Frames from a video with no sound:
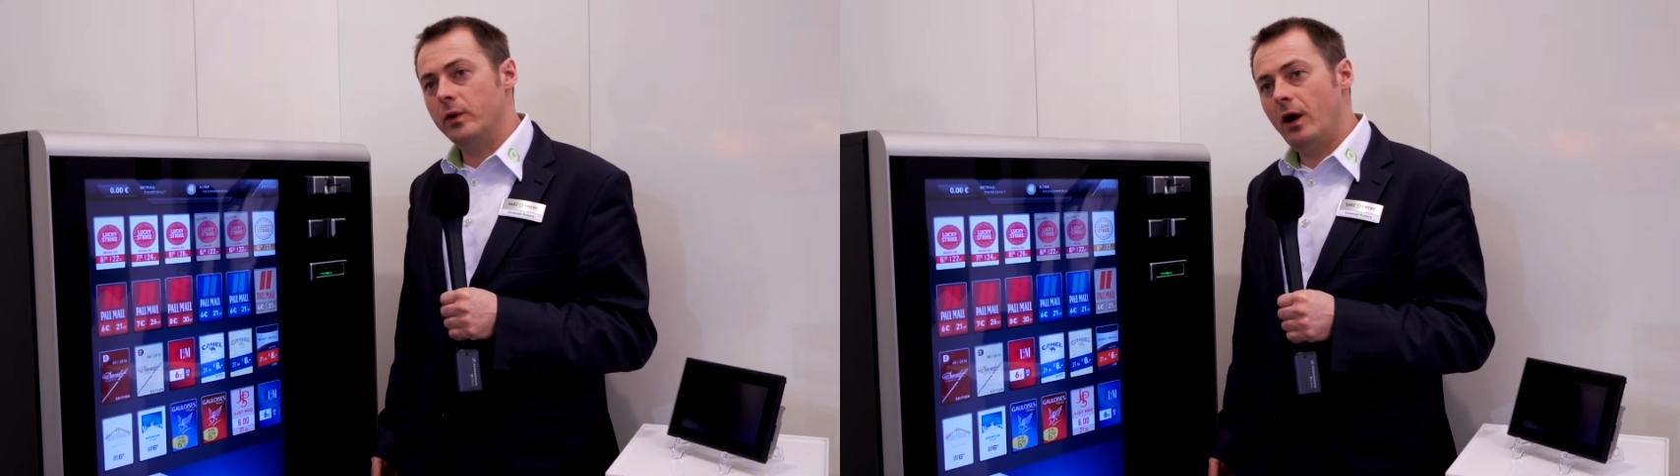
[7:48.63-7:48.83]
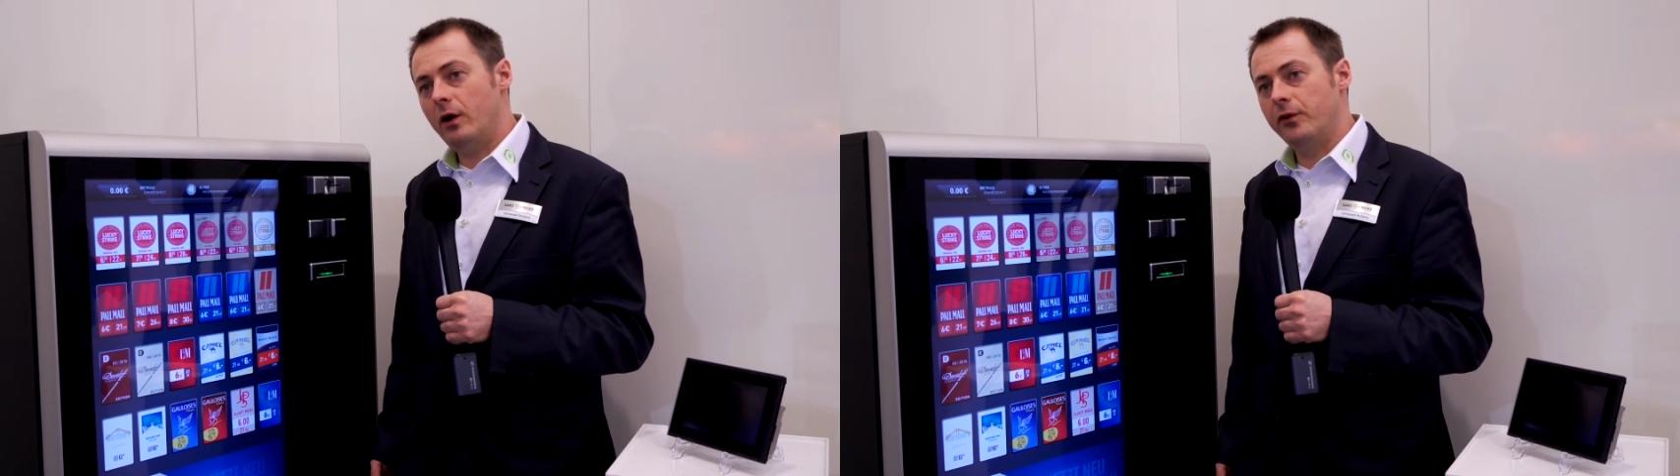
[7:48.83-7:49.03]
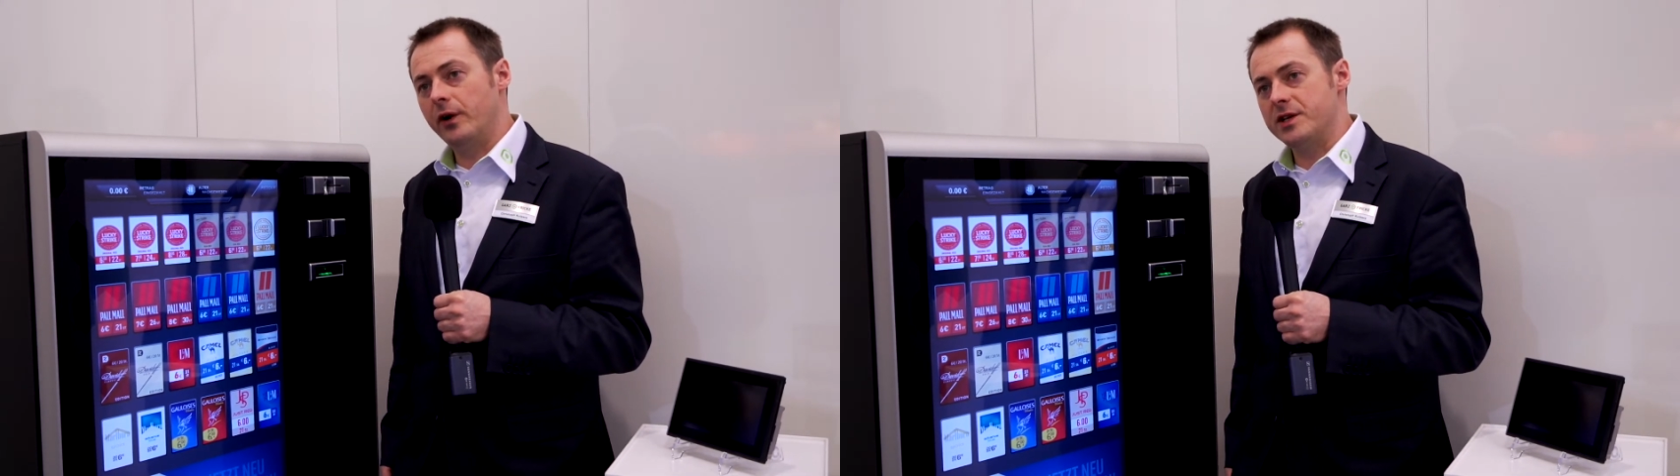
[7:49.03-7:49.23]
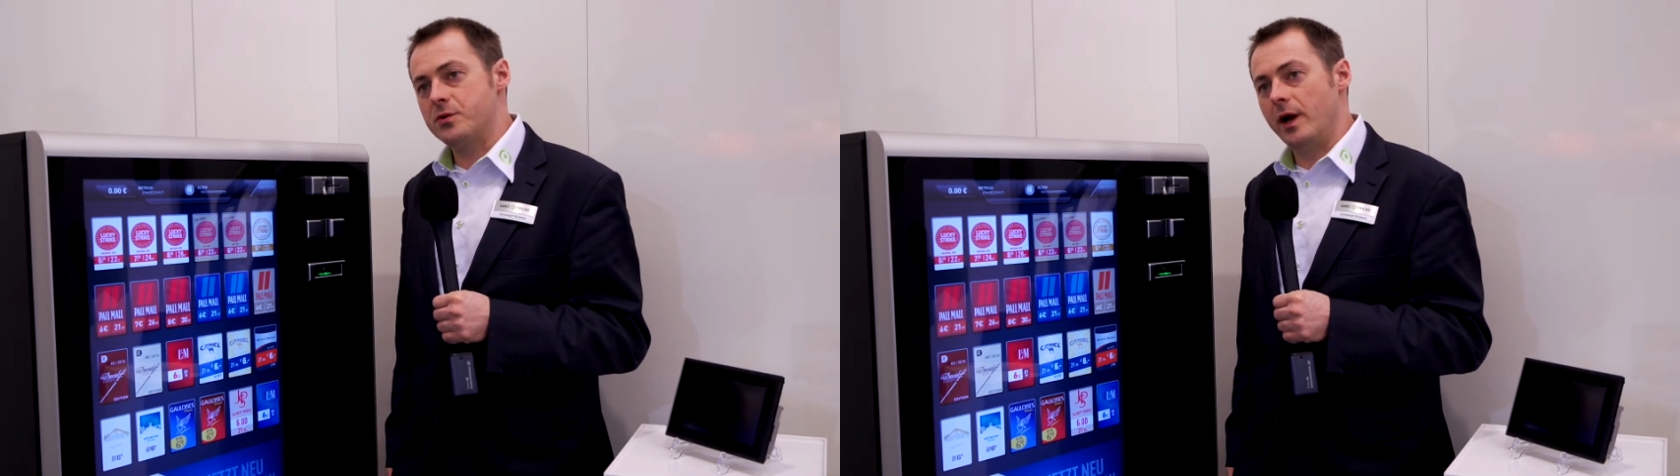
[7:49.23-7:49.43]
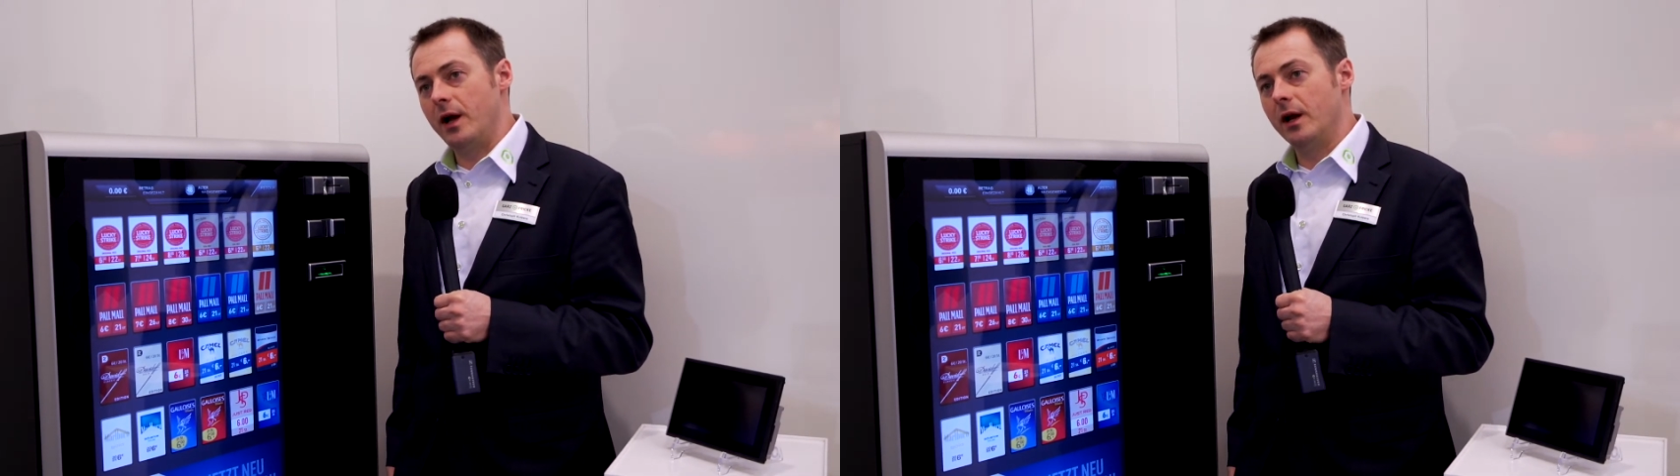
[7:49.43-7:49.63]
we offer
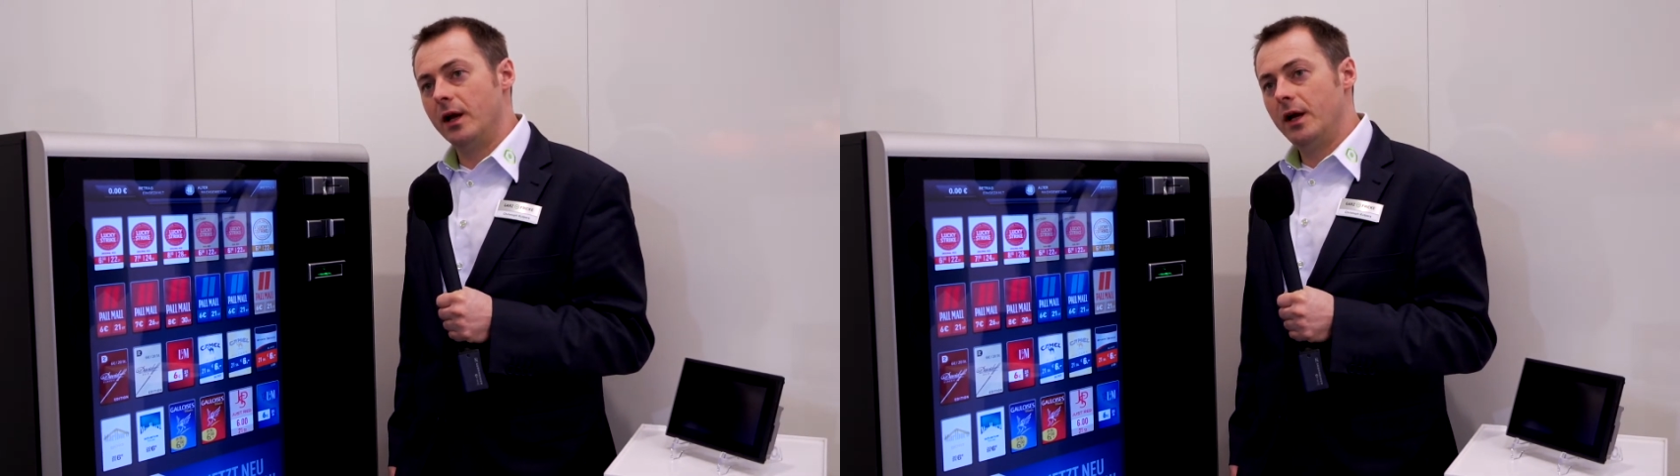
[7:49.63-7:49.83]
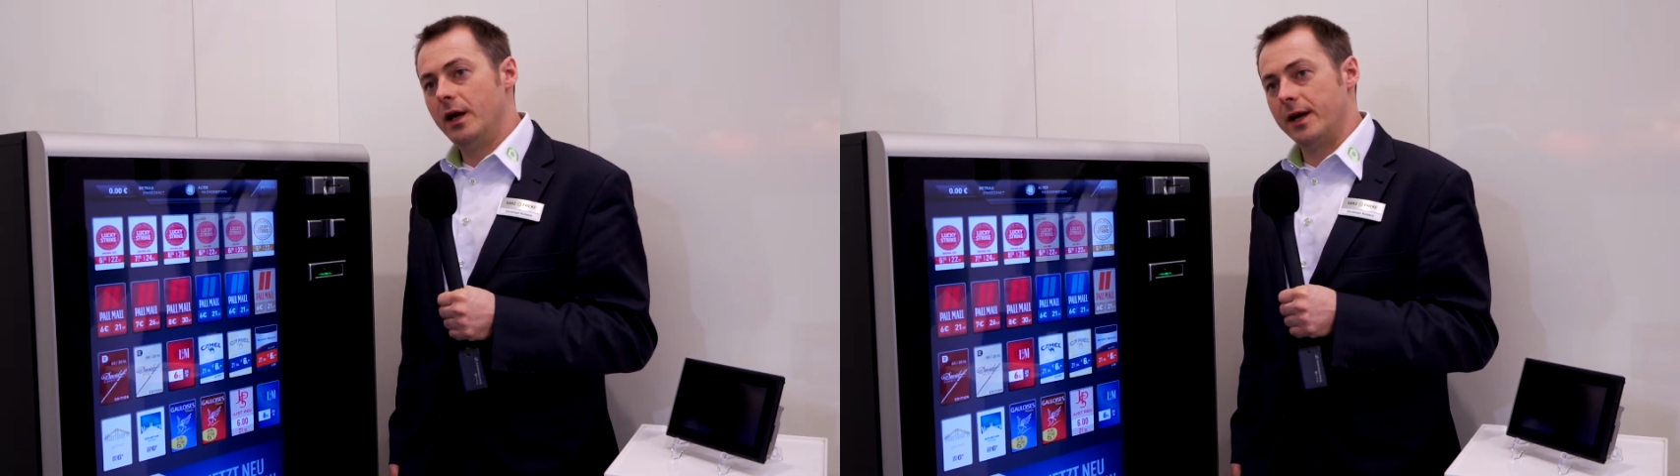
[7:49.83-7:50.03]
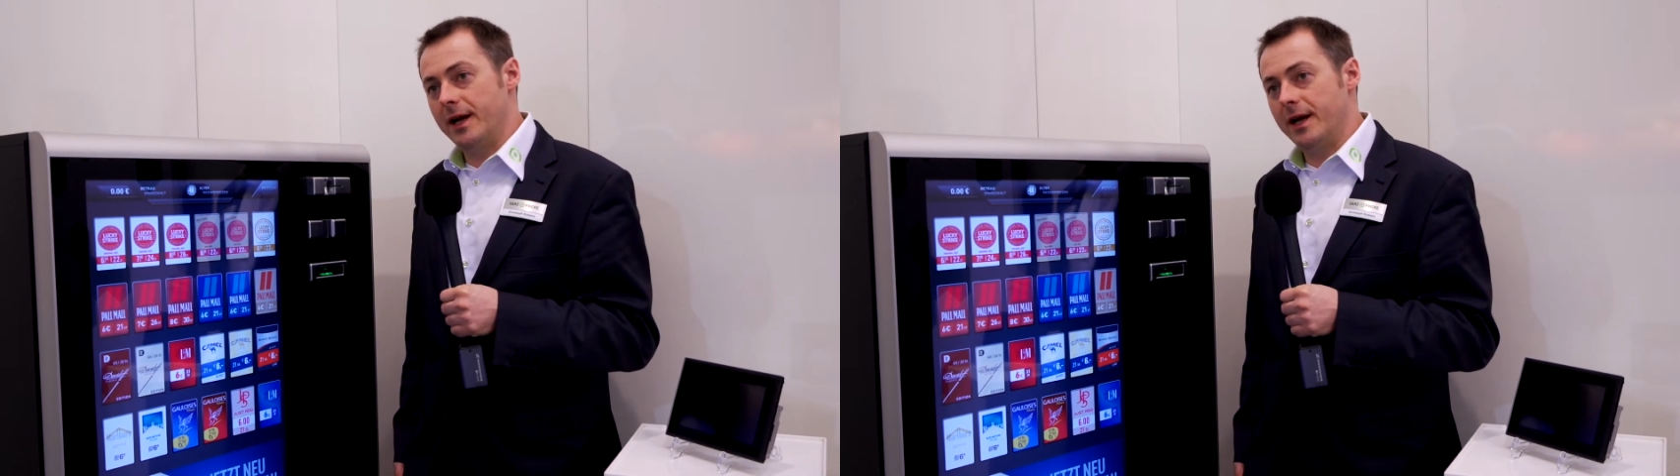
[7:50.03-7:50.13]
as well a